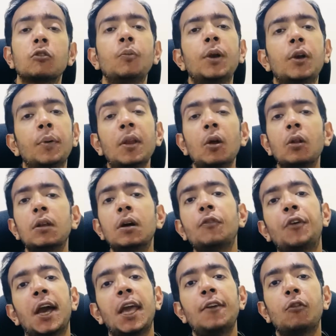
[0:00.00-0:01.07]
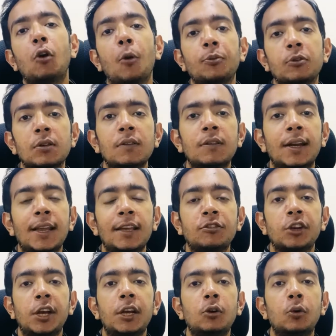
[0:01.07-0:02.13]
So between all the 5 options that I
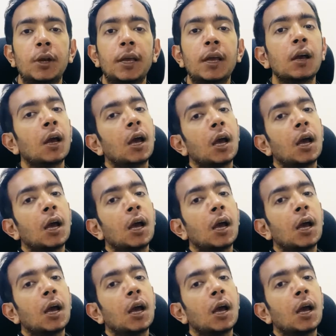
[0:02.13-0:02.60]
shared today,